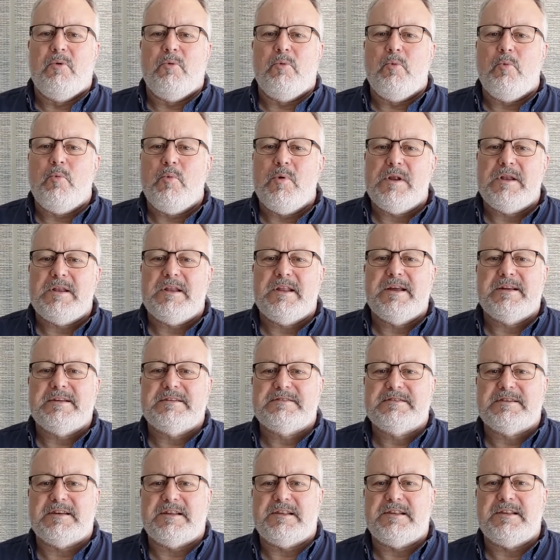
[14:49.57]
willing
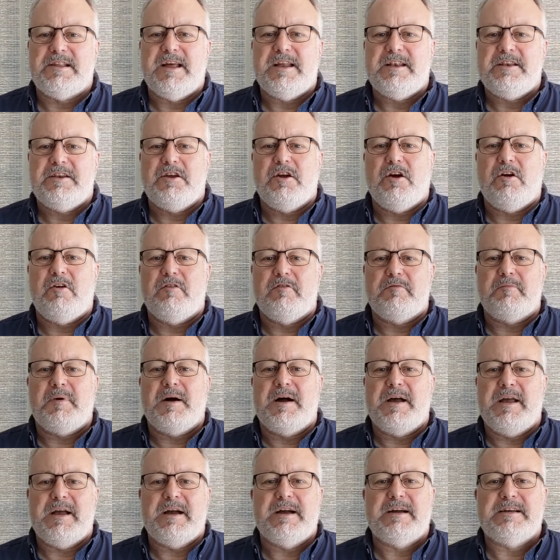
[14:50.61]
to let go of
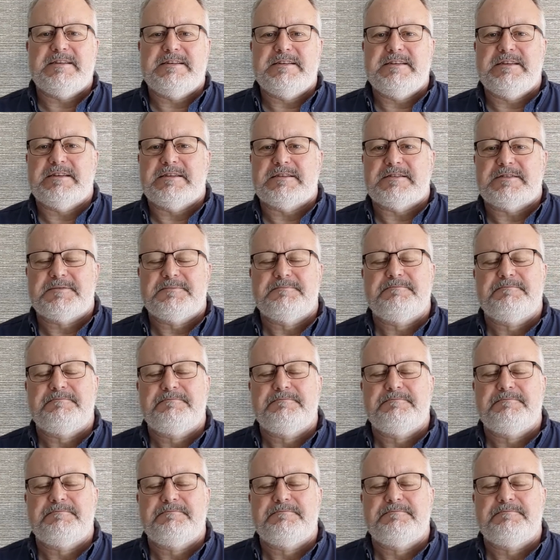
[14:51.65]
my ideas.